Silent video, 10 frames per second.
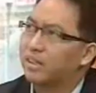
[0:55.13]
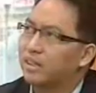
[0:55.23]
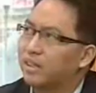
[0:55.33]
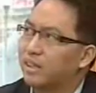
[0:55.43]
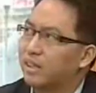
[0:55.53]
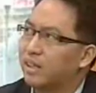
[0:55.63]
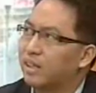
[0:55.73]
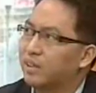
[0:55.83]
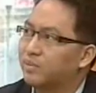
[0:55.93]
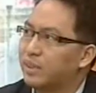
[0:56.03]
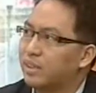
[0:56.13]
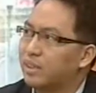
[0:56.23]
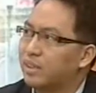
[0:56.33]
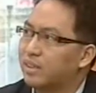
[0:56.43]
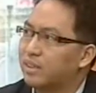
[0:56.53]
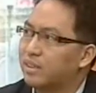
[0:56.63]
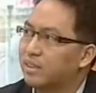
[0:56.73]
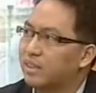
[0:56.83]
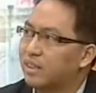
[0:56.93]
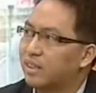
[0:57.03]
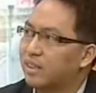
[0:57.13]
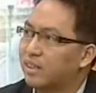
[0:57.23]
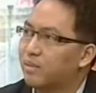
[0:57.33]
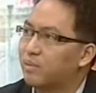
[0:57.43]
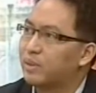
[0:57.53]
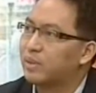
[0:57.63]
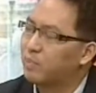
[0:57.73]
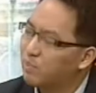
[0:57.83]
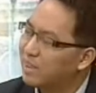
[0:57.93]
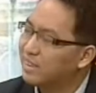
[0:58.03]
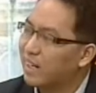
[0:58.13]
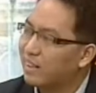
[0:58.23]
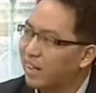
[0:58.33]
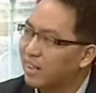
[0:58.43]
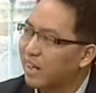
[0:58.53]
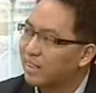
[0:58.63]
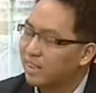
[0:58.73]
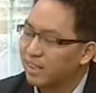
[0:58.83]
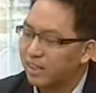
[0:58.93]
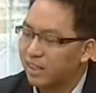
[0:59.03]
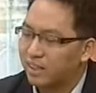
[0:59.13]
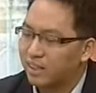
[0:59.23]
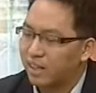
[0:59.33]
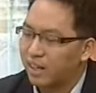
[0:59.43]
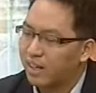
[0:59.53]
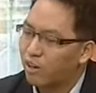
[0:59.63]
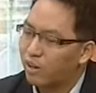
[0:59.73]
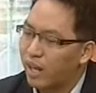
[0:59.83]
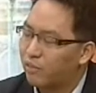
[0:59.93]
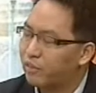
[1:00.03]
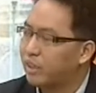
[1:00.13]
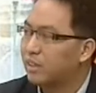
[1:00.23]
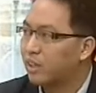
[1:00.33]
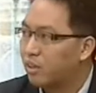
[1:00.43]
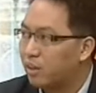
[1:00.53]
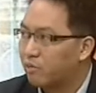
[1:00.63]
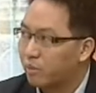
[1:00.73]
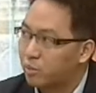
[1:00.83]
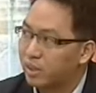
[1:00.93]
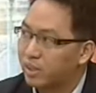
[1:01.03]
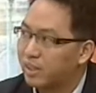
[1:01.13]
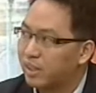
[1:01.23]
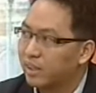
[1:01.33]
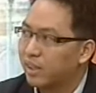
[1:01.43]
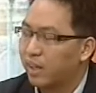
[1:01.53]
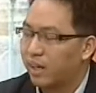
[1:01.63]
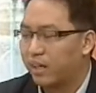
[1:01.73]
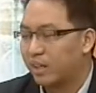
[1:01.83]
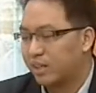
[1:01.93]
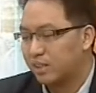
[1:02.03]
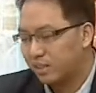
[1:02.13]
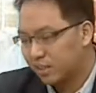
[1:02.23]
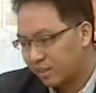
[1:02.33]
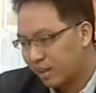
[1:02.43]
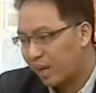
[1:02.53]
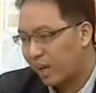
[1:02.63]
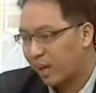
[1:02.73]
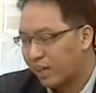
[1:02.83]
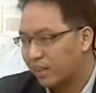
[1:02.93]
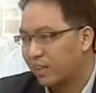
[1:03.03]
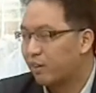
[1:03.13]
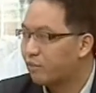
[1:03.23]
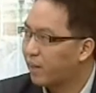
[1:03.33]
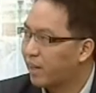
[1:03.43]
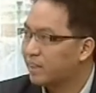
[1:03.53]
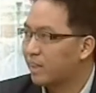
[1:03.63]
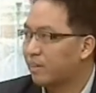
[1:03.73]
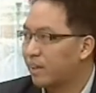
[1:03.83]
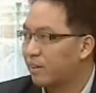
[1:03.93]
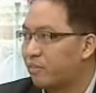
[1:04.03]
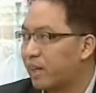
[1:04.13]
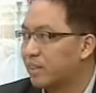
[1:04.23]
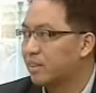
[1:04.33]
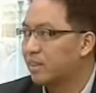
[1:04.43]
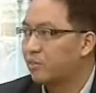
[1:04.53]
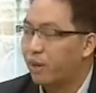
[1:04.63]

Actually, it's people start recognizing it at around half a year ago at February, mm. and they just added their friends their friends.